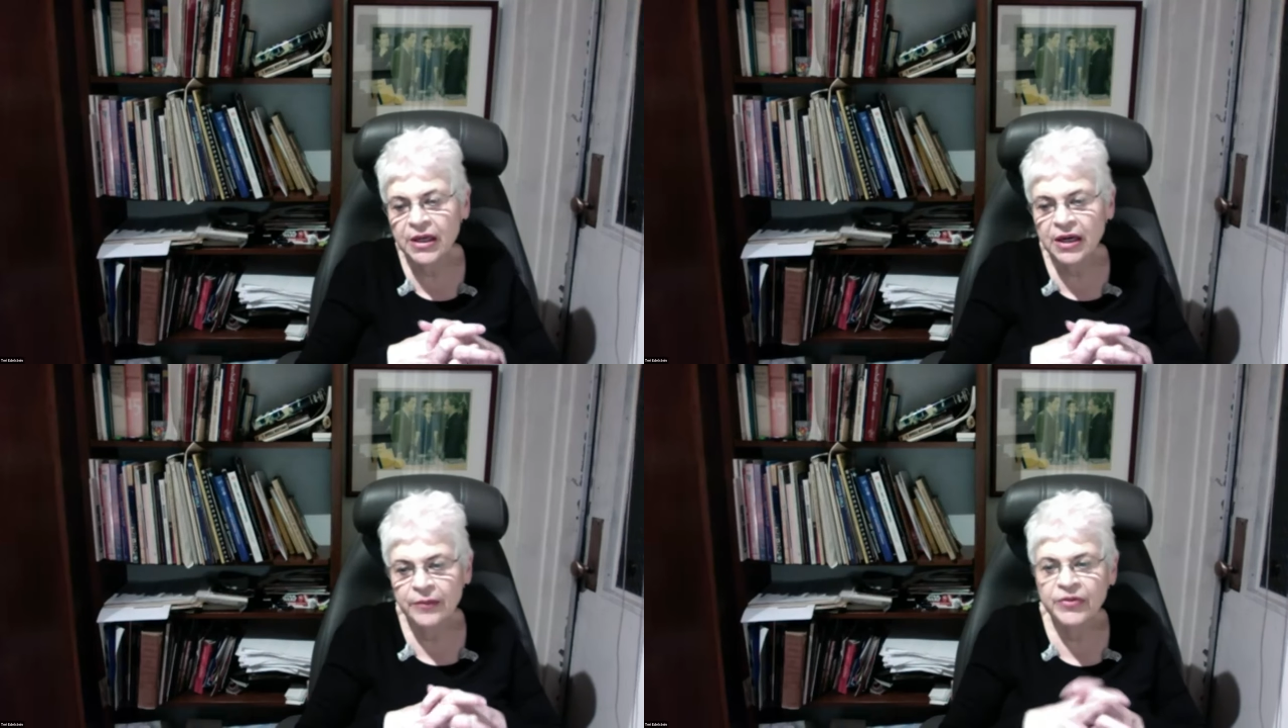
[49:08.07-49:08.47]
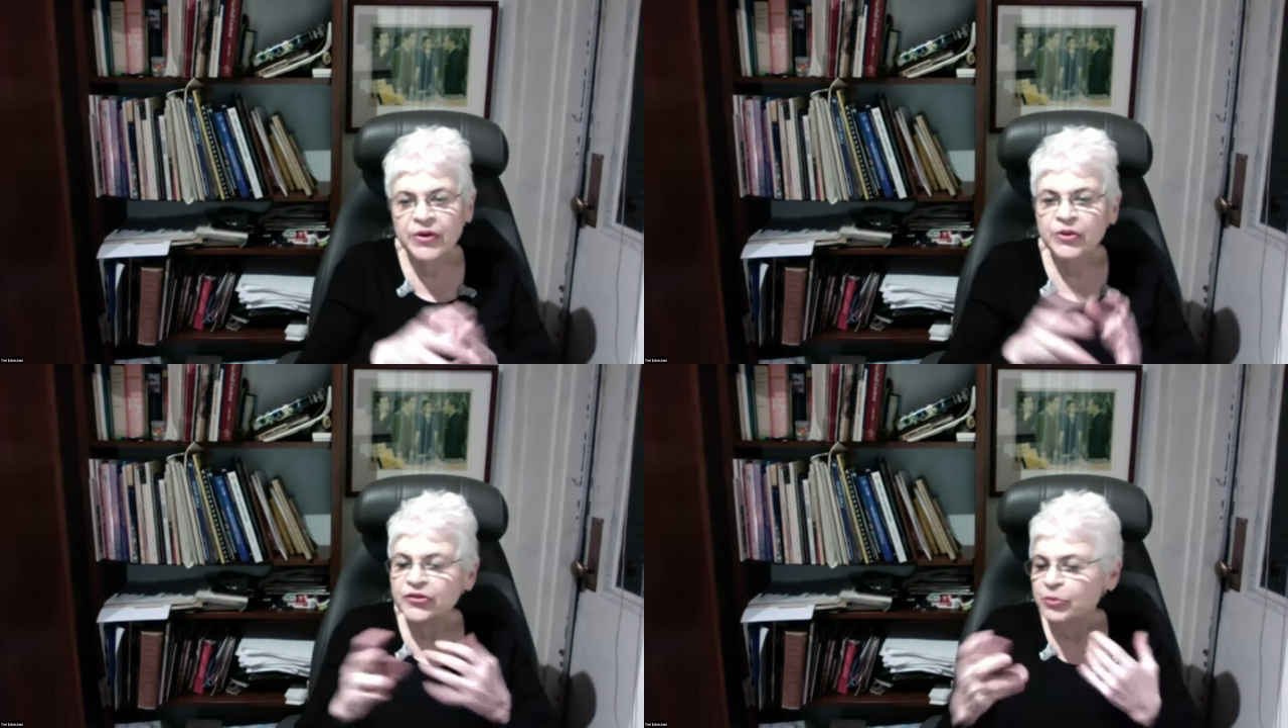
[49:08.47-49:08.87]
Um,
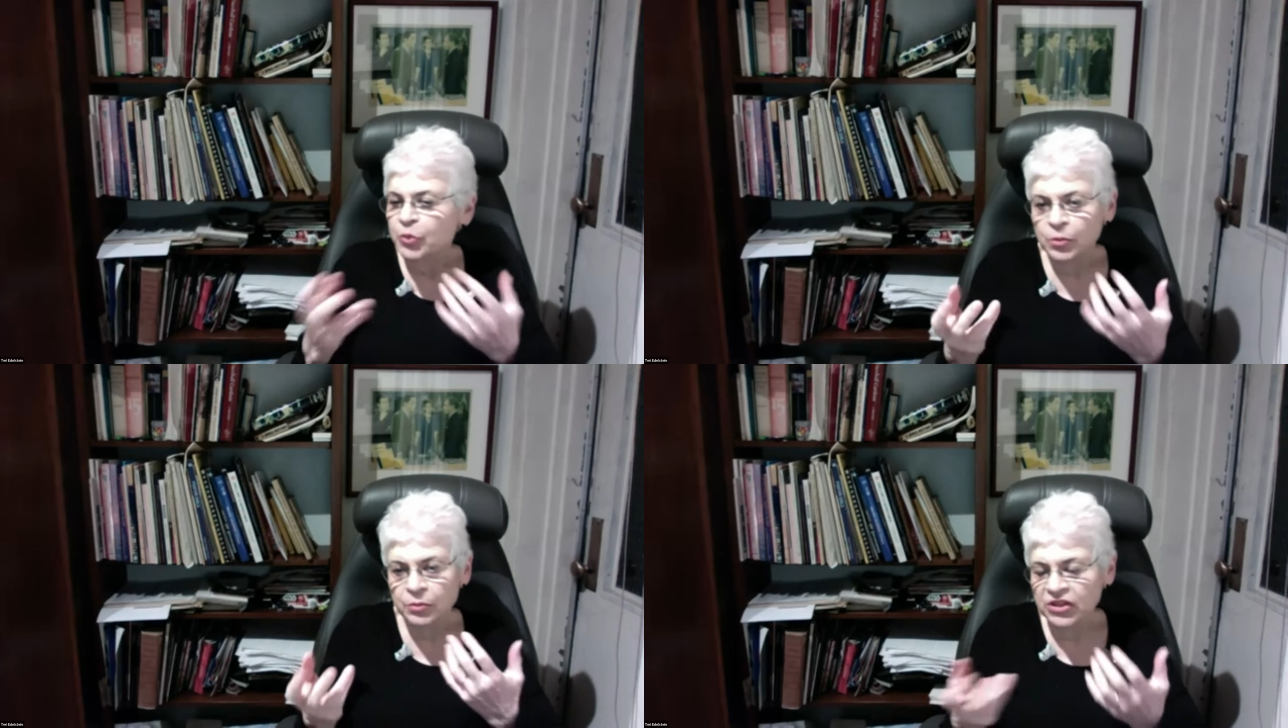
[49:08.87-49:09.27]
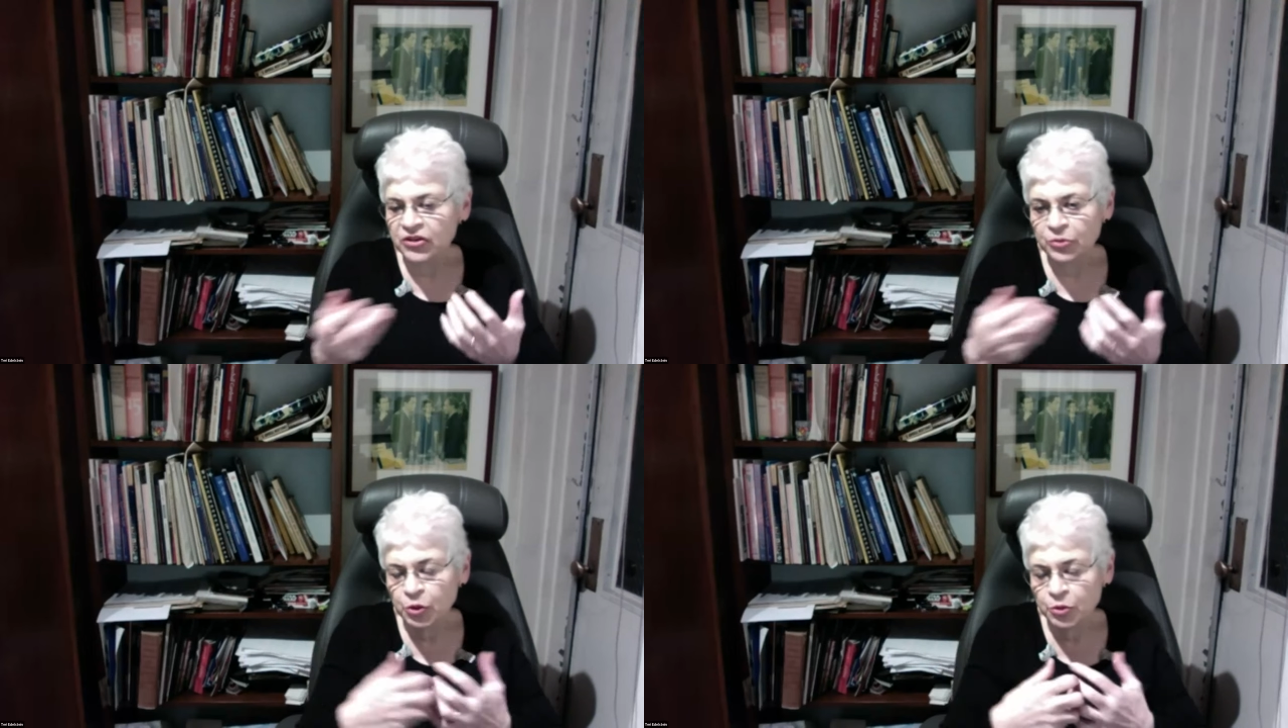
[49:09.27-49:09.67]
those are more,
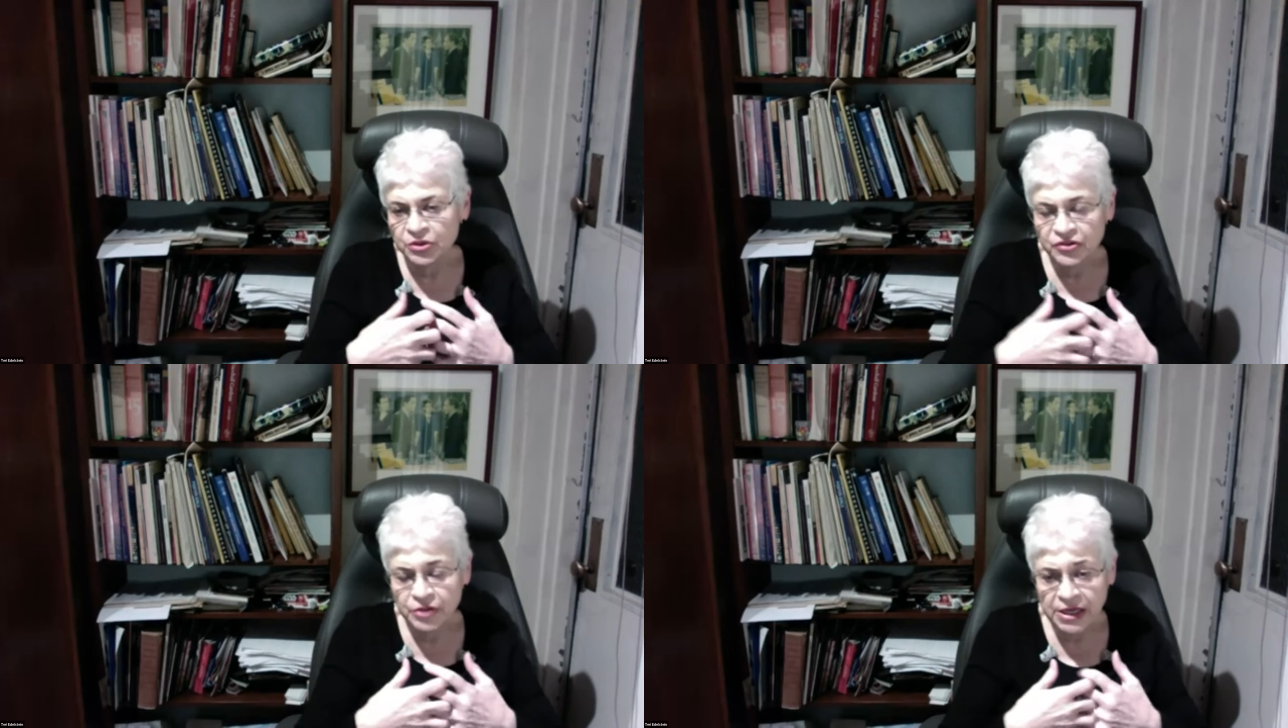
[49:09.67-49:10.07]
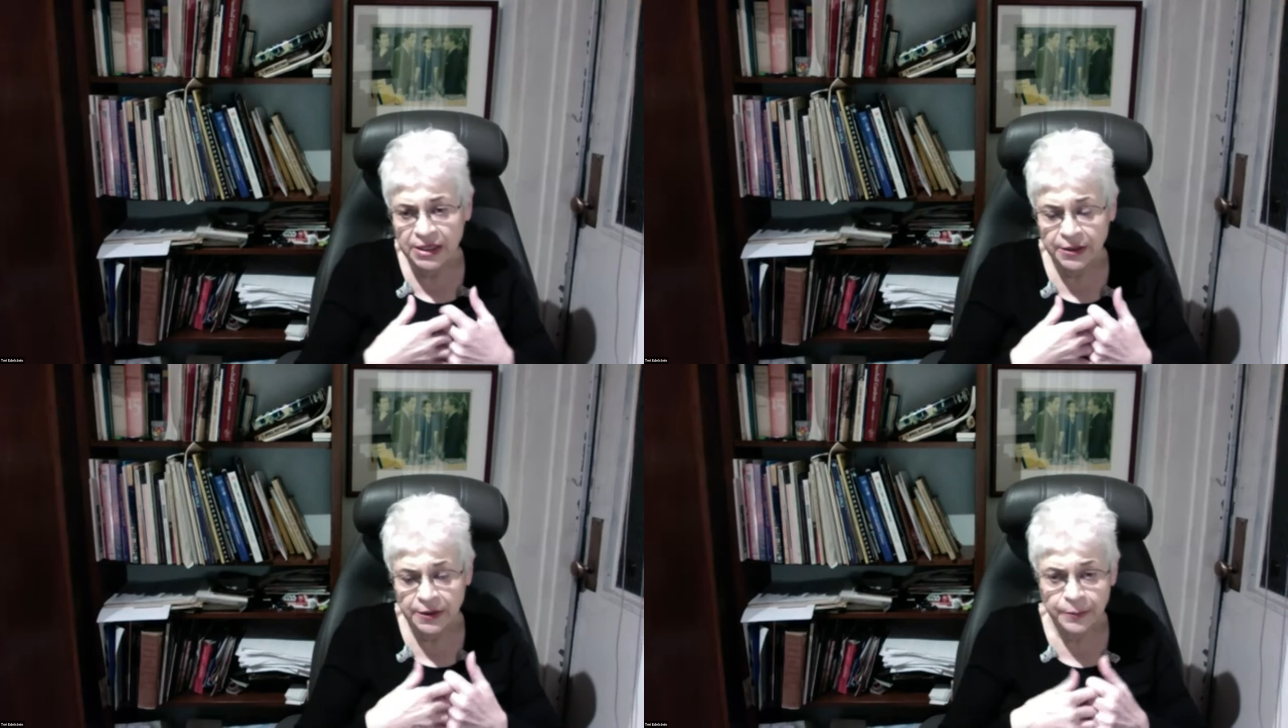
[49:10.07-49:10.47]
much more
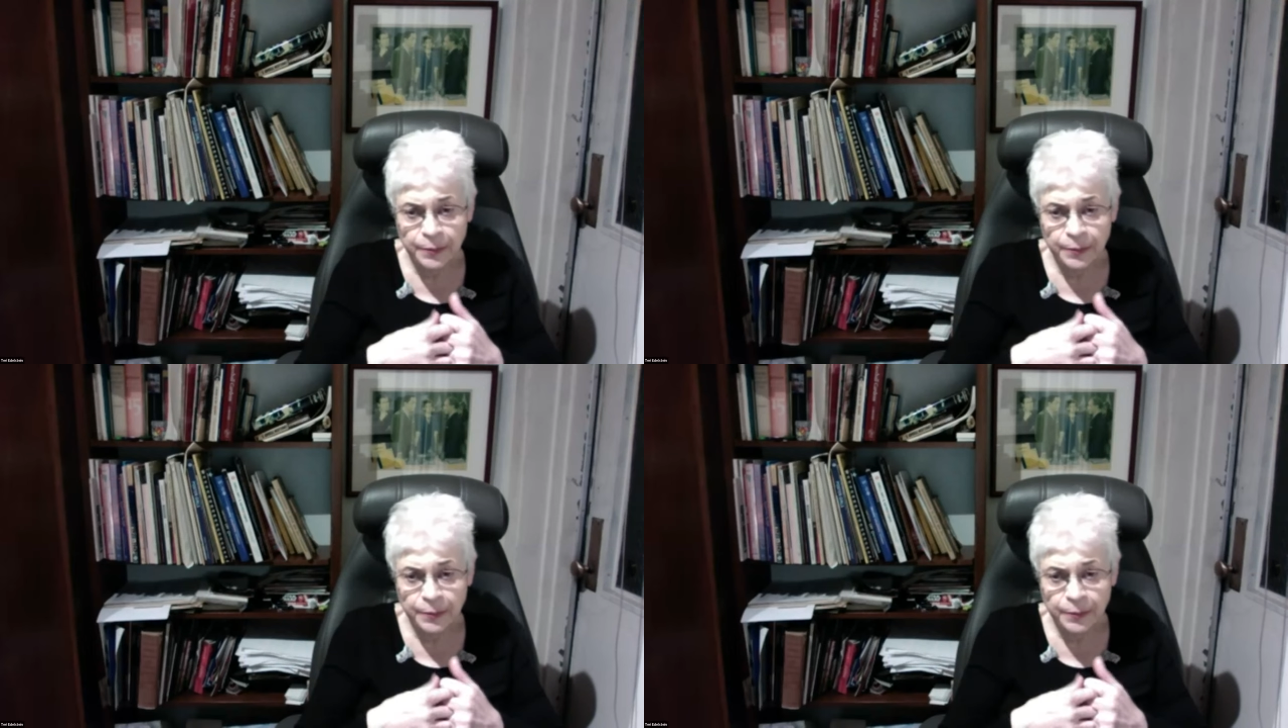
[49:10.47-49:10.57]
restrained.